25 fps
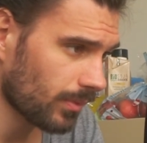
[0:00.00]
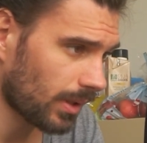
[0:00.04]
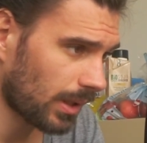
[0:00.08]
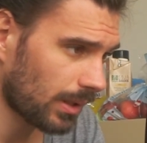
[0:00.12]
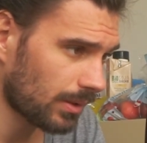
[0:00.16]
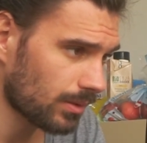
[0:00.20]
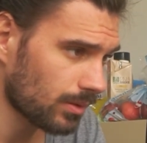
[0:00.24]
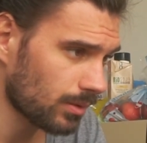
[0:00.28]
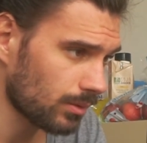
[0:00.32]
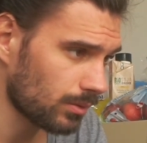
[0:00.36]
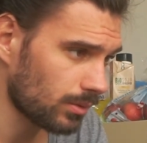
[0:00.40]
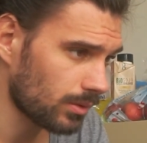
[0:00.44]

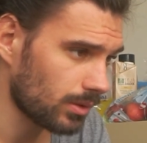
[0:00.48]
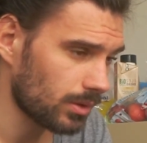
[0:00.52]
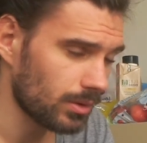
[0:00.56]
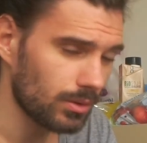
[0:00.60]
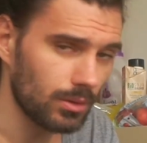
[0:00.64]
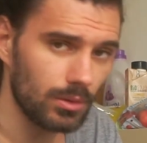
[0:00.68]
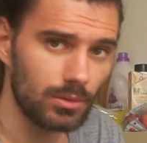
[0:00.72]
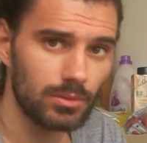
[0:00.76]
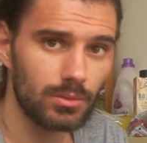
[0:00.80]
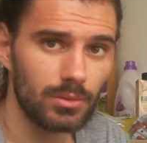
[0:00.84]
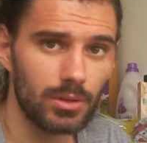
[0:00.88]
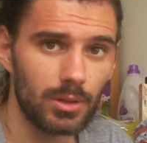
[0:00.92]
So it
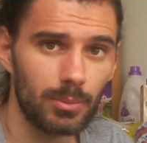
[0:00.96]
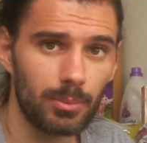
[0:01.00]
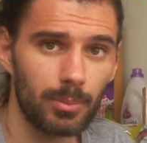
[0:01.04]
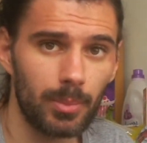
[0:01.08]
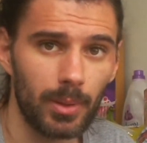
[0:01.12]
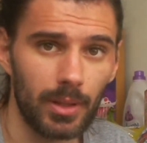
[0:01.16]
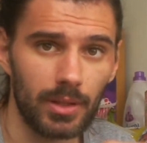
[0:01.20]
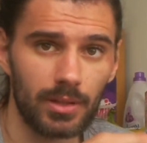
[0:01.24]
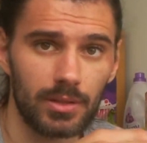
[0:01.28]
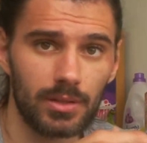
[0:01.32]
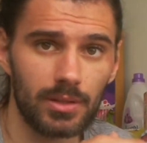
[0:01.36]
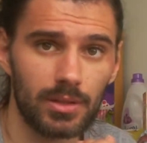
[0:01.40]
also
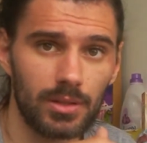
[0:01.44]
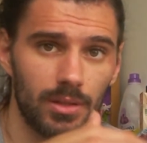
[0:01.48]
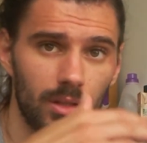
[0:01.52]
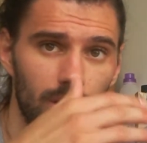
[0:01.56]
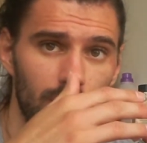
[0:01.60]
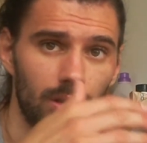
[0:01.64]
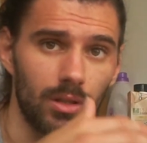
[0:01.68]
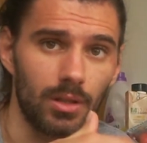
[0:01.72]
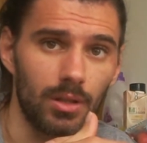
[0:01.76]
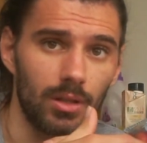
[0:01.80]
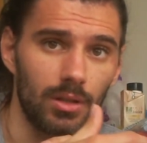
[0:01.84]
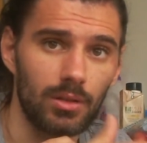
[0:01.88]
depends
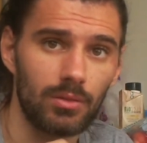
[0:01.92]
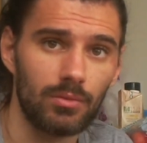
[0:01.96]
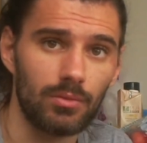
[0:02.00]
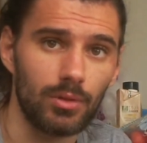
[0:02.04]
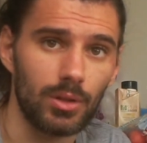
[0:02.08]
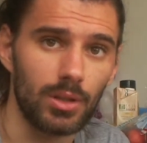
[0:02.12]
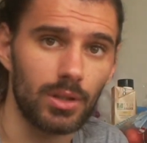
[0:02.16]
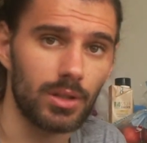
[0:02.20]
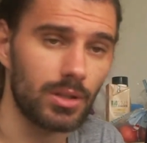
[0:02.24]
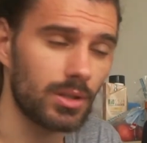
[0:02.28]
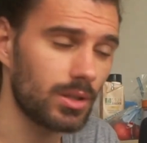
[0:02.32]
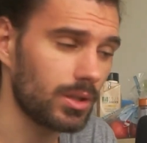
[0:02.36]
how
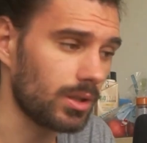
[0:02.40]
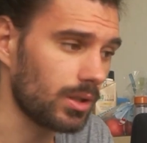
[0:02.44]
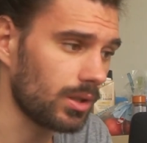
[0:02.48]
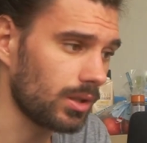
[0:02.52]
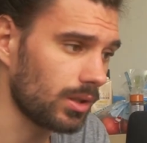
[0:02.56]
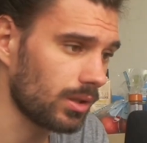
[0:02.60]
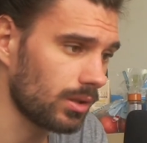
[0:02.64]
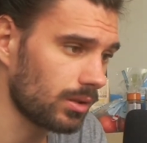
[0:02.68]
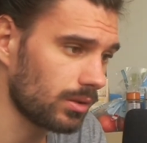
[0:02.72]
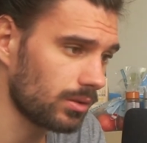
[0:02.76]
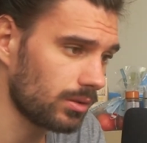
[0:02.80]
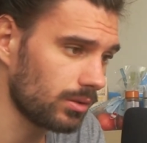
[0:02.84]
volatile
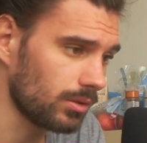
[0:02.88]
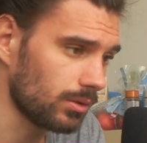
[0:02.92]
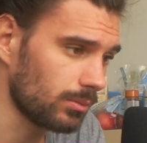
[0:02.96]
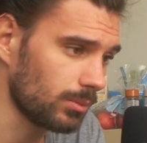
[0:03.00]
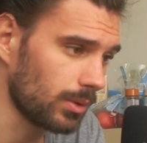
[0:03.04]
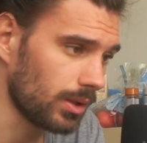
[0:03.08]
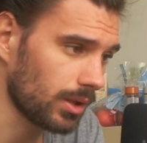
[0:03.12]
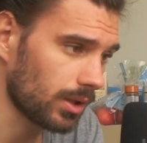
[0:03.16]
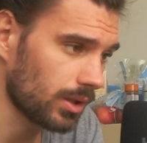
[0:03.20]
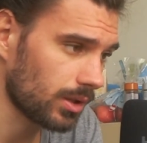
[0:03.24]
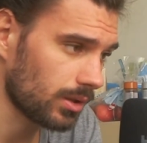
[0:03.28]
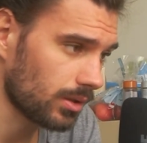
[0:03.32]
your
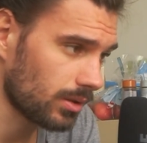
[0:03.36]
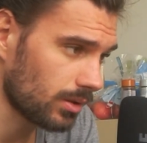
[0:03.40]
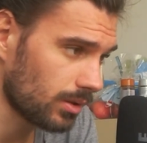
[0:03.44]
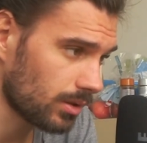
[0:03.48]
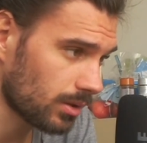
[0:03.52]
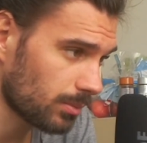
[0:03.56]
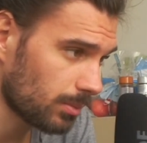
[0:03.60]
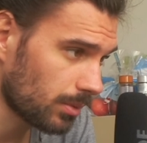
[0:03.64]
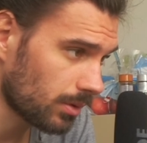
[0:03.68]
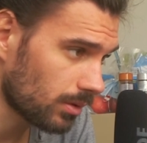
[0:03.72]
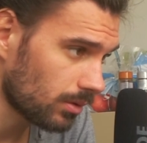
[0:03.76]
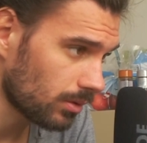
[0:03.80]
market is,
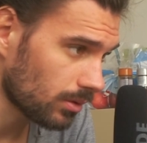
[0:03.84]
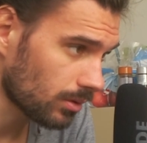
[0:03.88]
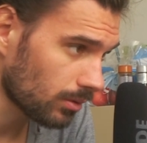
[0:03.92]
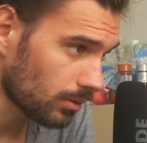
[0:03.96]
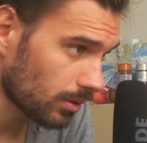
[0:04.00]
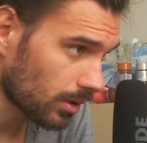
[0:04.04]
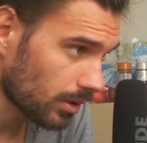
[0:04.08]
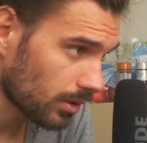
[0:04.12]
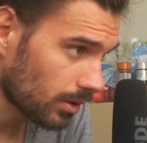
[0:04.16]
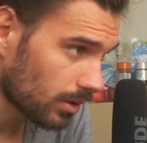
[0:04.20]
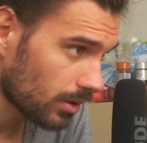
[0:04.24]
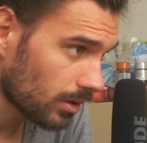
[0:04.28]
because look
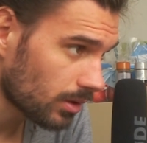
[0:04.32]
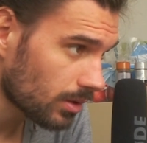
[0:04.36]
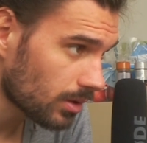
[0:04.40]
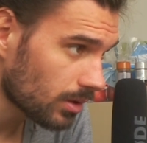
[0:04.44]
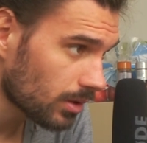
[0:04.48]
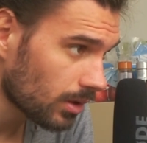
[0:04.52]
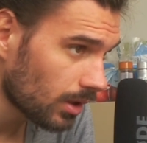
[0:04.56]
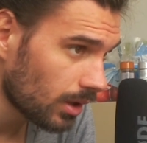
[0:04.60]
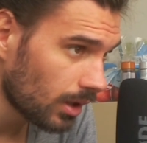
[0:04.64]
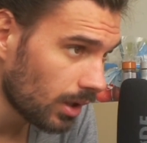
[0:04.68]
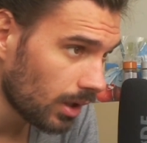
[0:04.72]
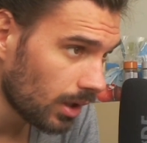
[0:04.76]
at this,
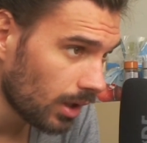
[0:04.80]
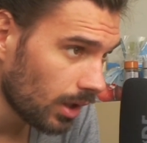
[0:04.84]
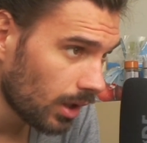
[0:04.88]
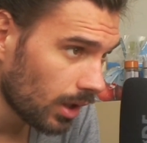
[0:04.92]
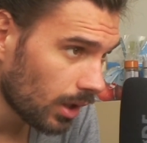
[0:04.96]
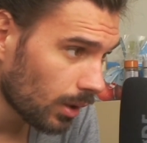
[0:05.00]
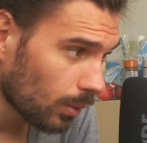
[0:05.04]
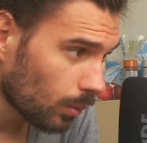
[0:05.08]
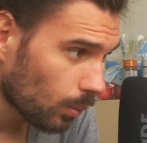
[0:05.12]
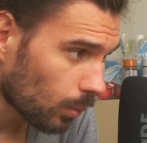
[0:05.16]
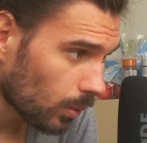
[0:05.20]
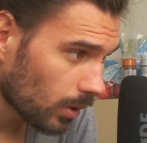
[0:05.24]

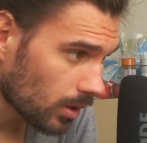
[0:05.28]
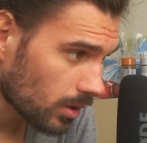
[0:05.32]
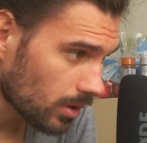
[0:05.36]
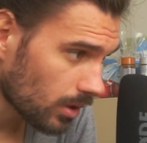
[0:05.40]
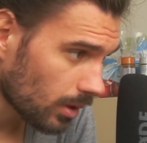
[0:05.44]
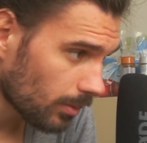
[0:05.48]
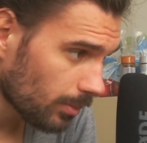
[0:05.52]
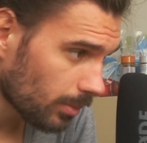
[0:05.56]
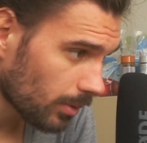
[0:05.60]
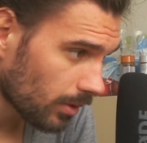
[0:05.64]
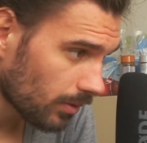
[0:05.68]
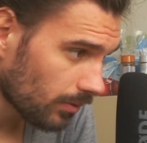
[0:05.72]
we're
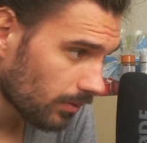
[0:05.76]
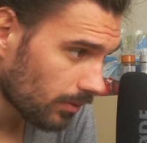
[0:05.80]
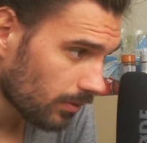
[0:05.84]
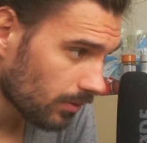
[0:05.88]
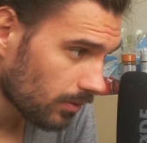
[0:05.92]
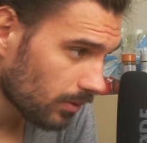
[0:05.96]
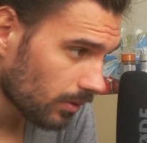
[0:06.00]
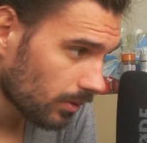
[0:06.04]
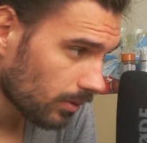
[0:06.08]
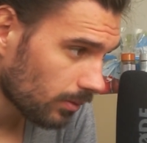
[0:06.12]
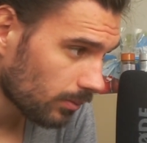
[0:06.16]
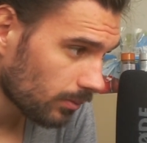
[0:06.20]
jumping
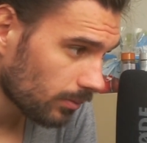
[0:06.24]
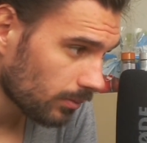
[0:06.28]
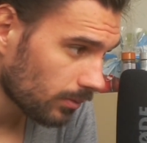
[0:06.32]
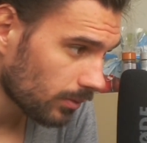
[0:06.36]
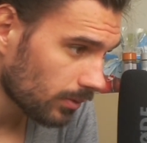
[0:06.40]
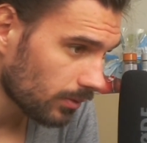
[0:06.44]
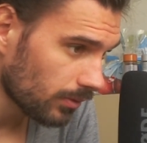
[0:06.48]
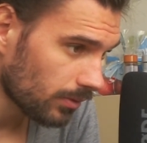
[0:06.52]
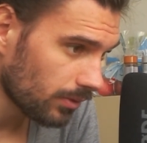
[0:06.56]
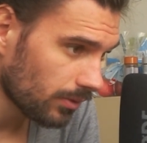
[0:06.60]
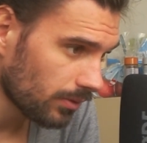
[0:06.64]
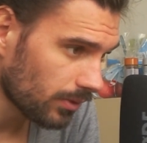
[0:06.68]
from
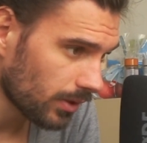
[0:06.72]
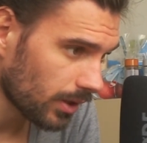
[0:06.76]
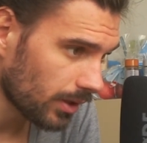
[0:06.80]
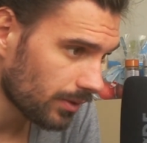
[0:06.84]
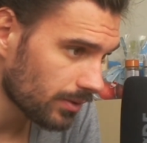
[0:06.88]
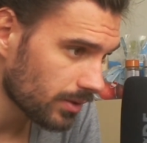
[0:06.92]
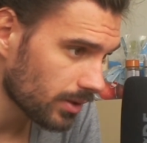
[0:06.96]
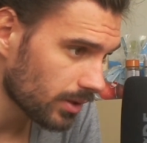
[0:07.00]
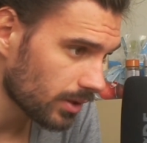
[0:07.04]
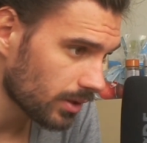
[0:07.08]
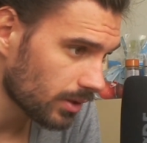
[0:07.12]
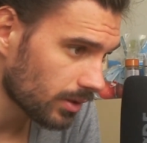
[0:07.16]
5
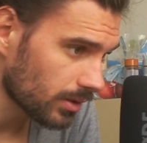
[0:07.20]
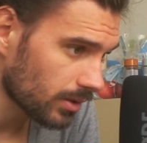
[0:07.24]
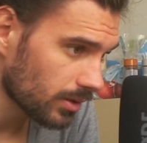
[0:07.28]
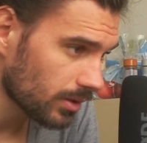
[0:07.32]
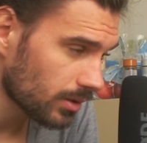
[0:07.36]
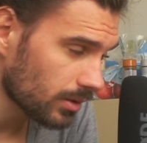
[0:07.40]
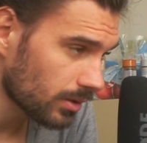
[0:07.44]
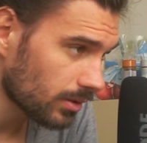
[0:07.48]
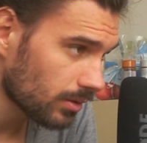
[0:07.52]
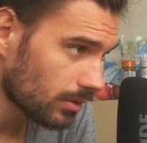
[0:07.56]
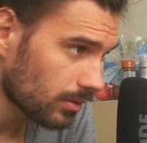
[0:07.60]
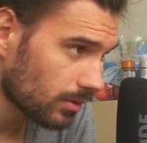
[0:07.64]
cents
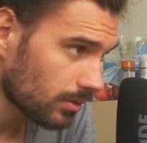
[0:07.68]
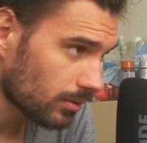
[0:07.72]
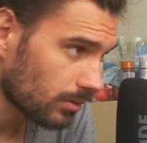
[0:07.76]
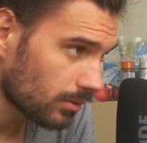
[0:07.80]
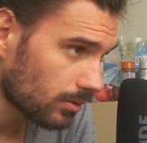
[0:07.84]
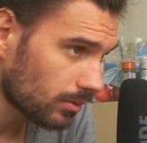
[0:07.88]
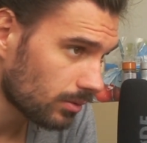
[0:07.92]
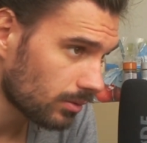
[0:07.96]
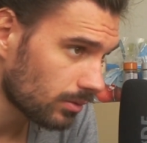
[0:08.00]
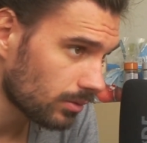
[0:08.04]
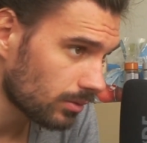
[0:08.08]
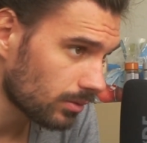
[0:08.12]

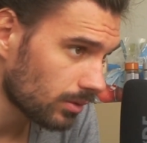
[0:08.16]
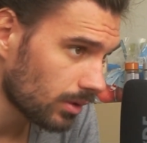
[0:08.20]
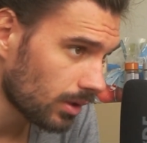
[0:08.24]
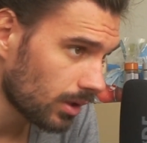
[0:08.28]
to